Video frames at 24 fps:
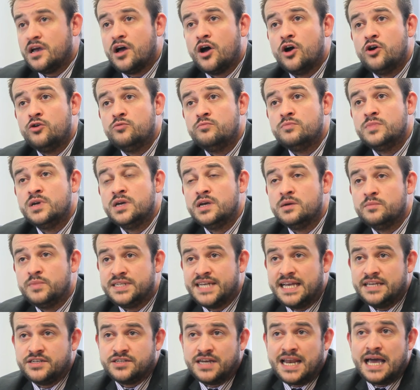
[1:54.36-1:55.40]
at home,
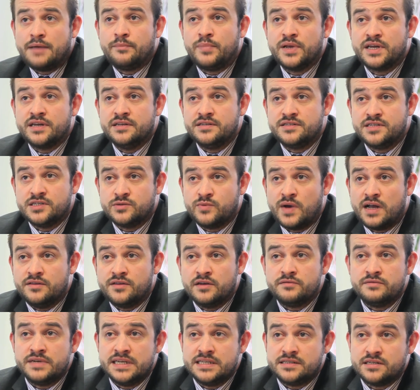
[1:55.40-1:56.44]
potential applicants as well,
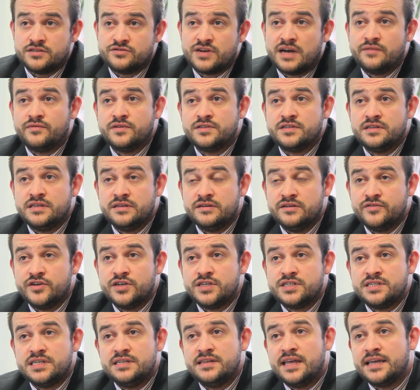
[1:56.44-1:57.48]
don't need to travel to the
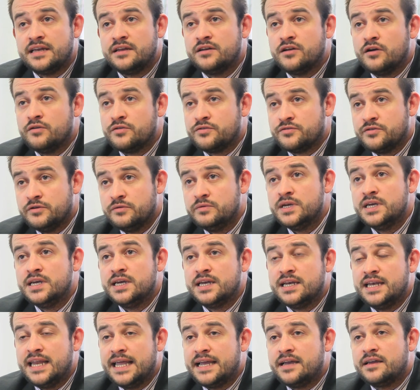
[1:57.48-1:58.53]
university, they can go through
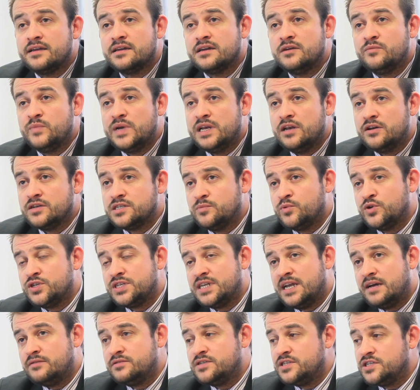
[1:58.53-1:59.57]
Link, and we look to
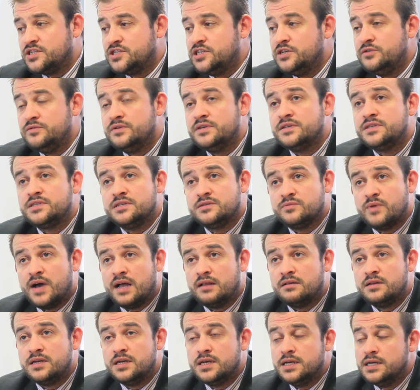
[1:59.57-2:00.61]
push it out to students as
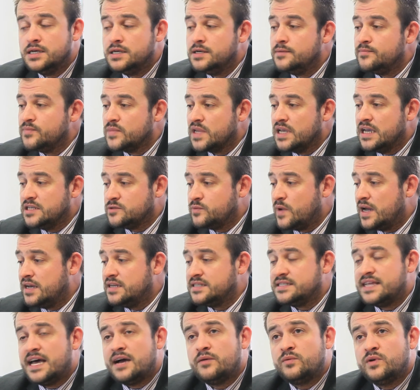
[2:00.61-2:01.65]
well. As well
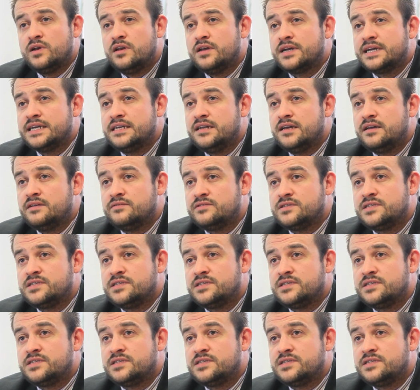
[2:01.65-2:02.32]
as that, we're looking at